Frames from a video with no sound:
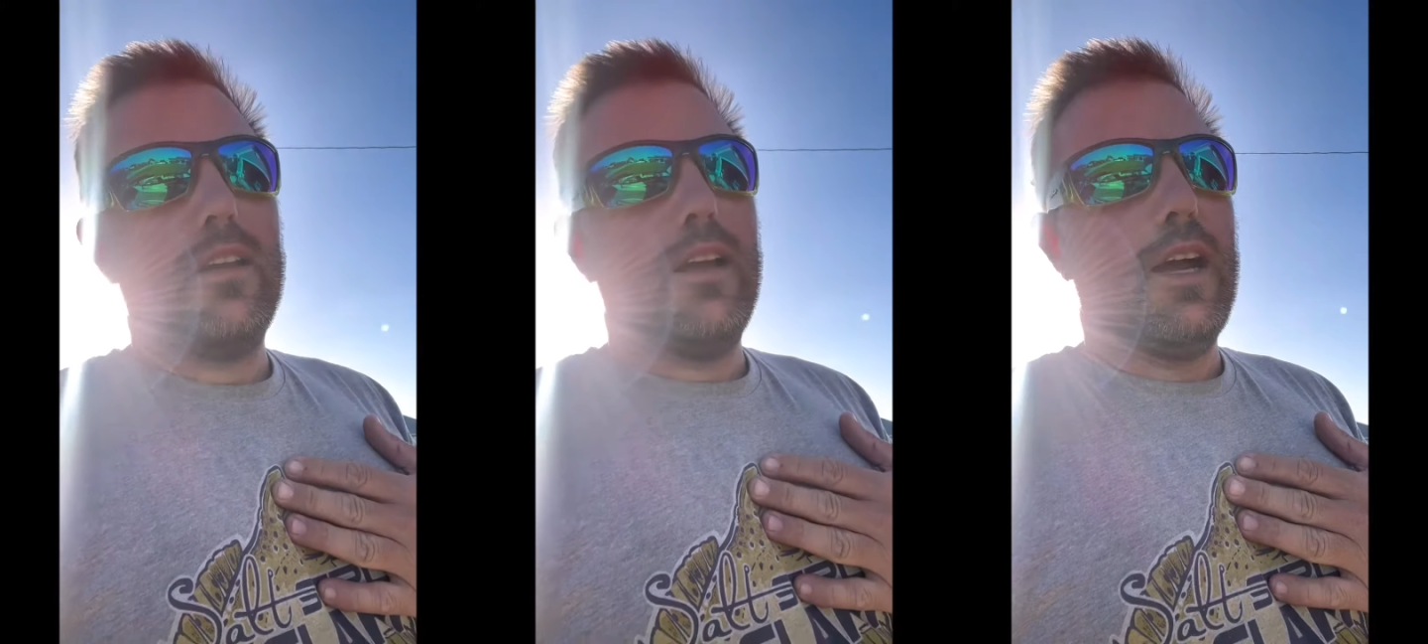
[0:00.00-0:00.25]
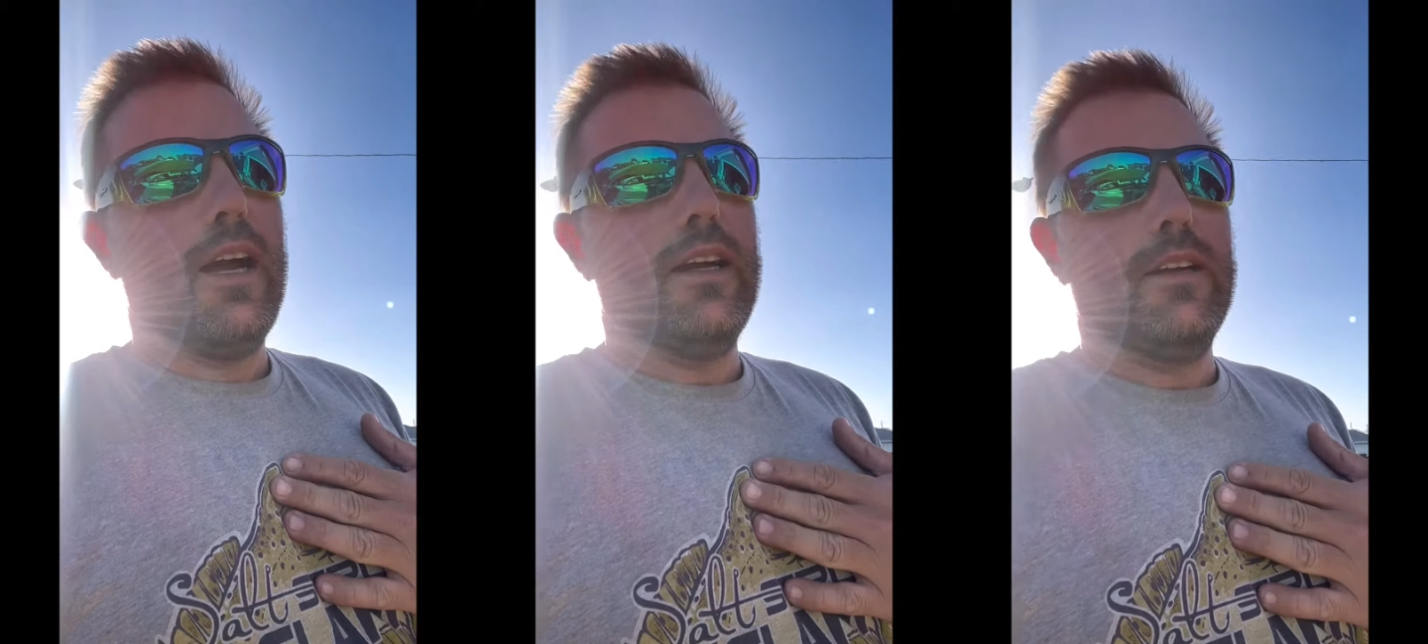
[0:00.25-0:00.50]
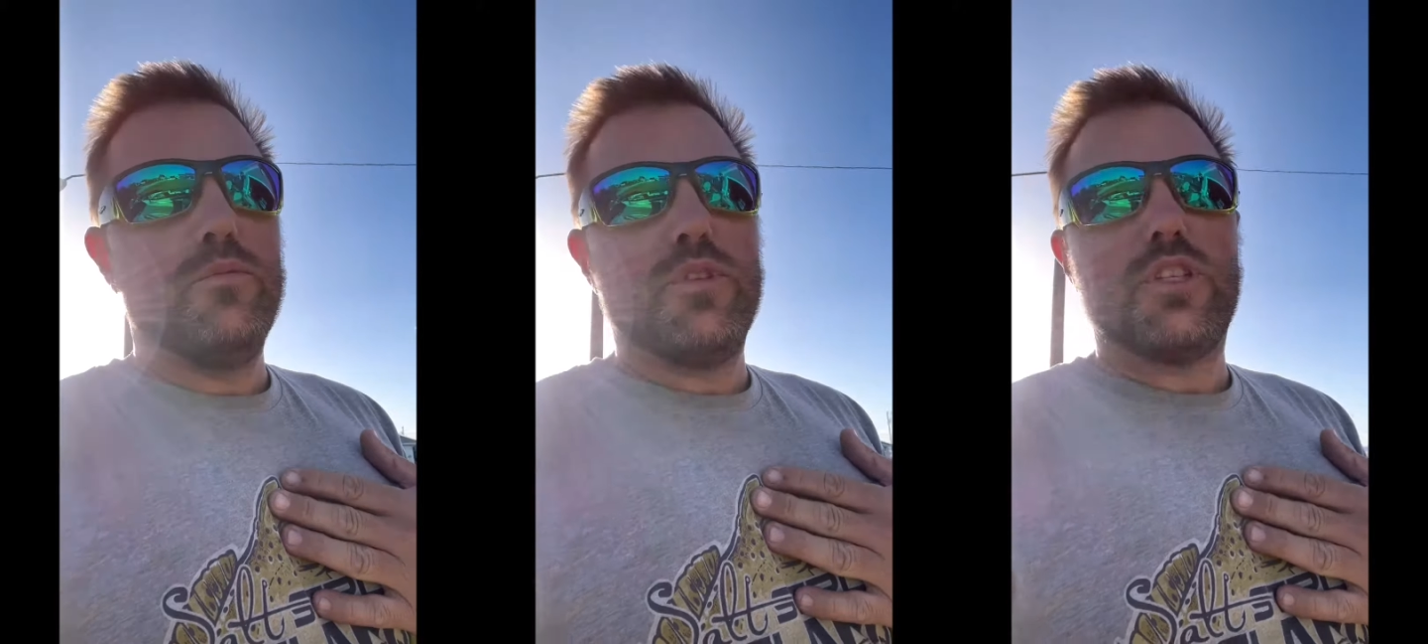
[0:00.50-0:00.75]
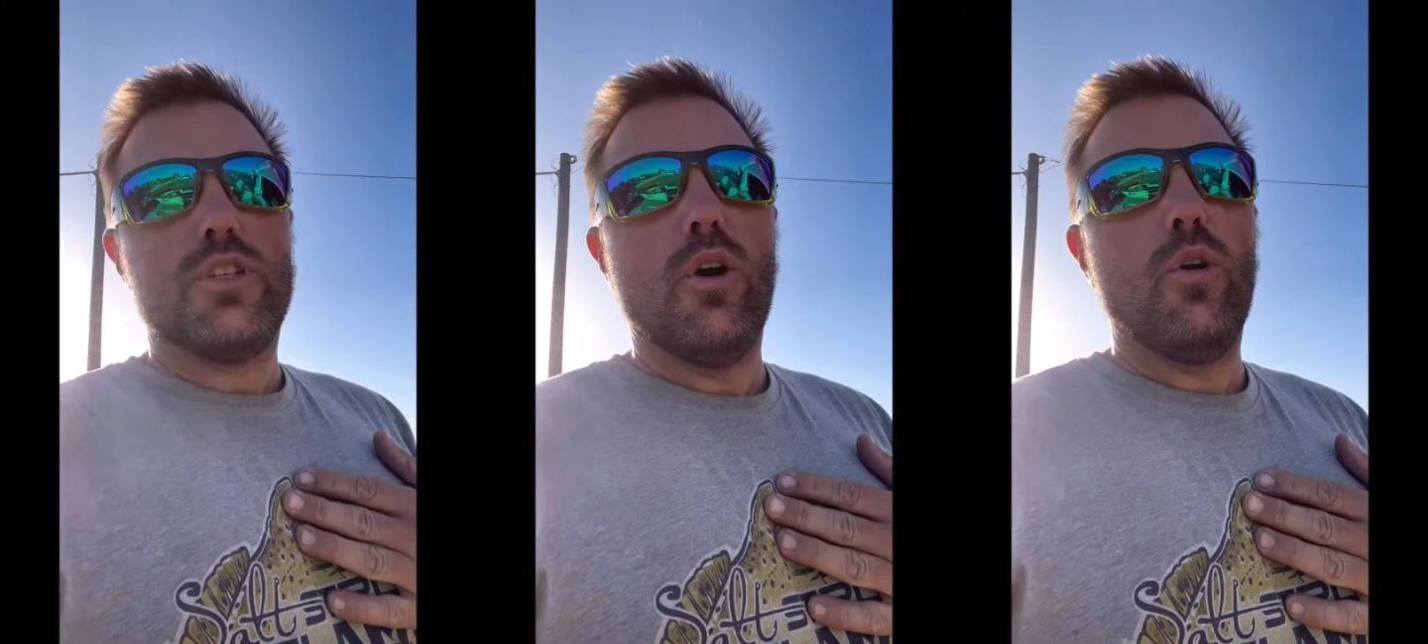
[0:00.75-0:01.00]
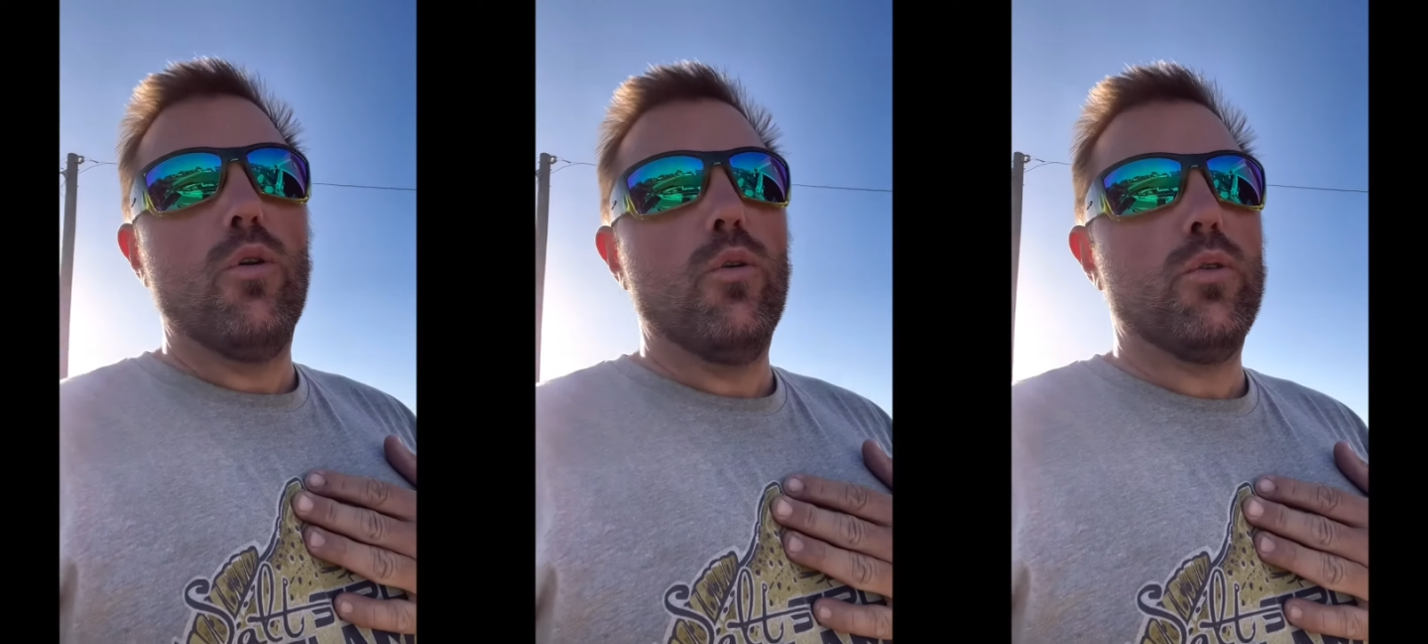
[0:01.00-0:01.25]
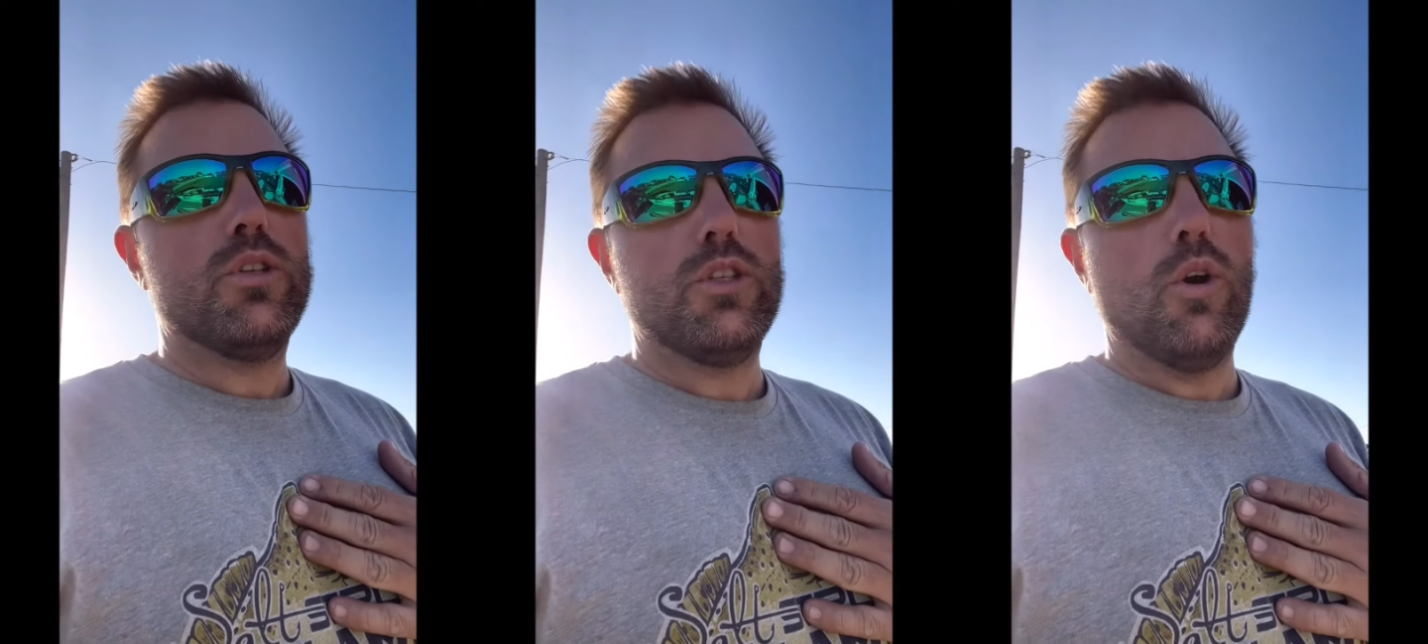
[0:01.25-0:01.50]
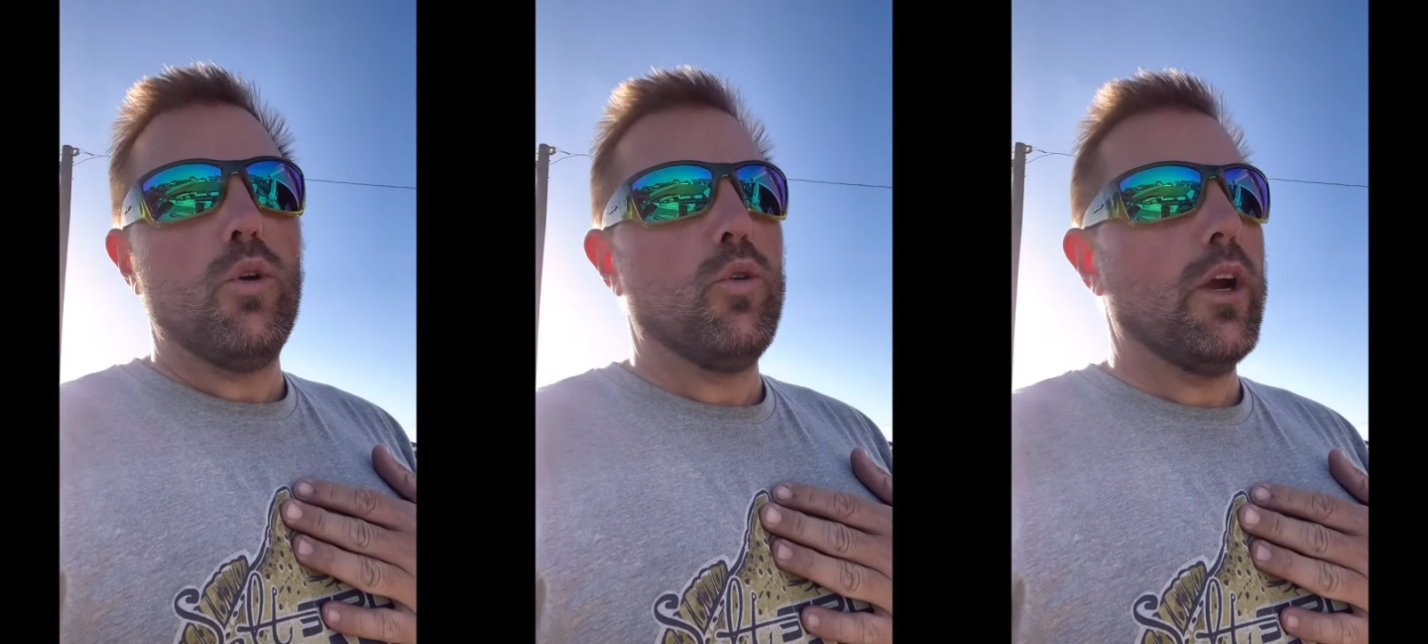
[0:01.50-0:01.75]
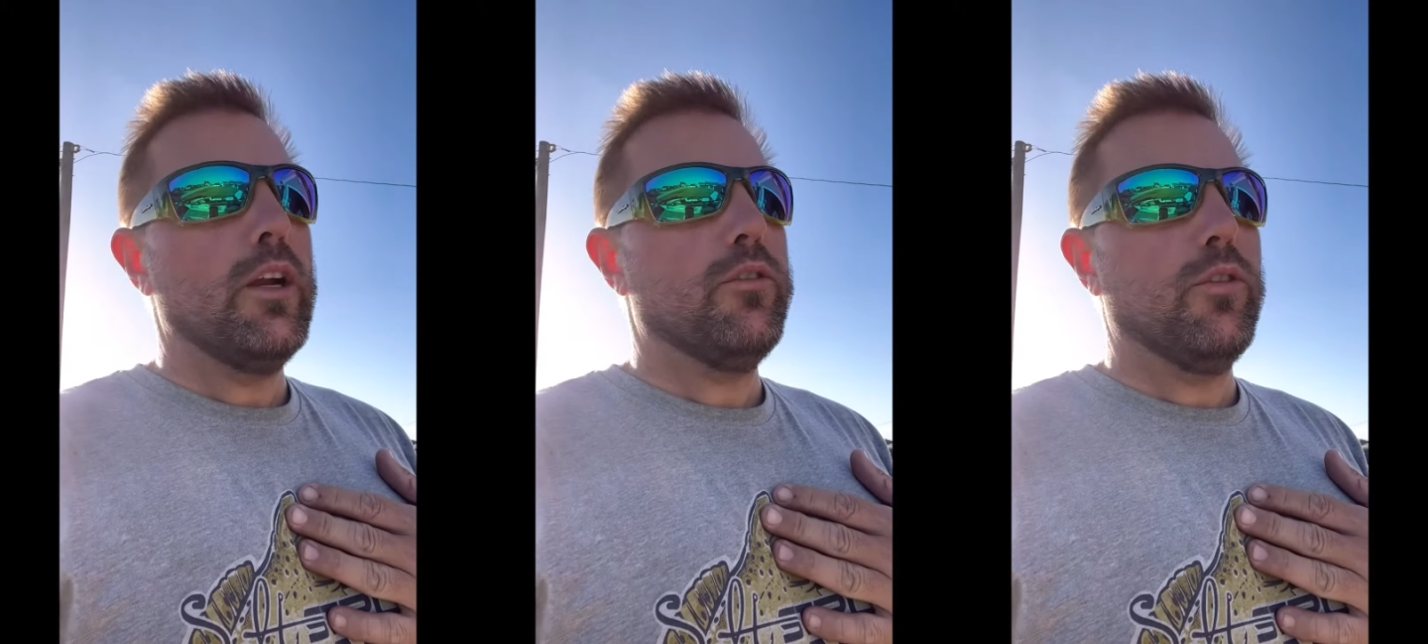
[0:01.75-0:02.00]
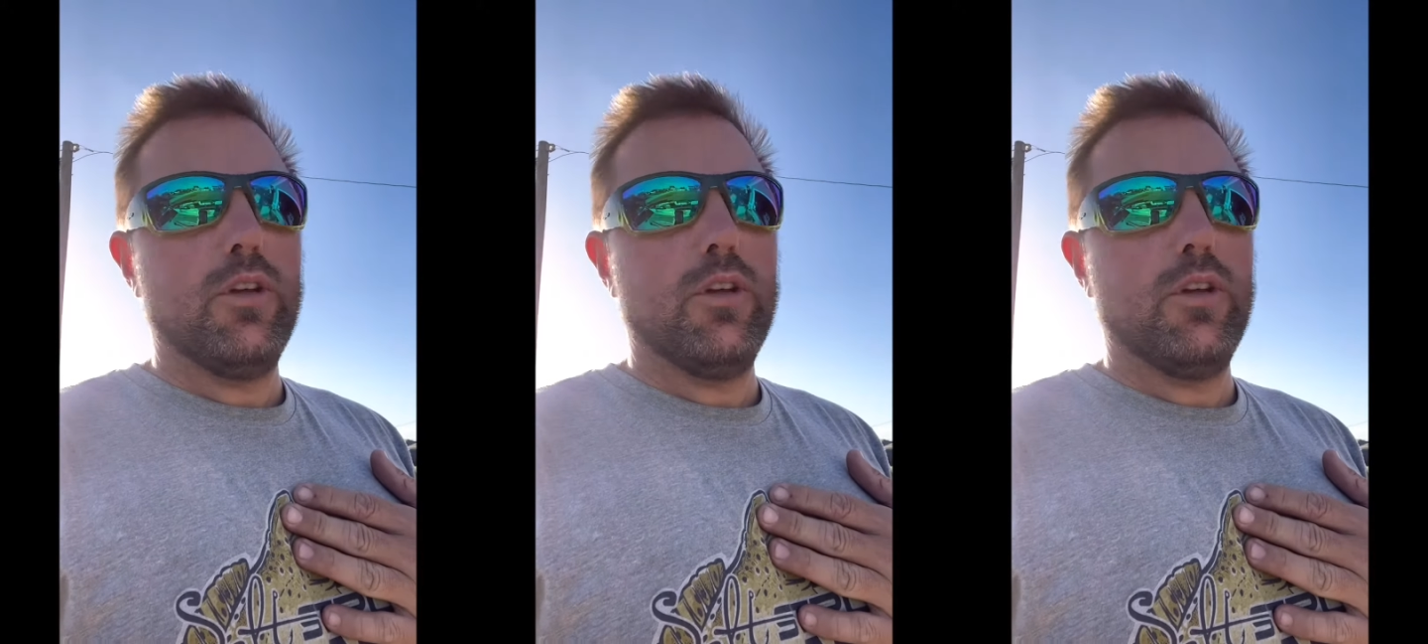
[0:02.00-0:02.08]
I am so, so grateful.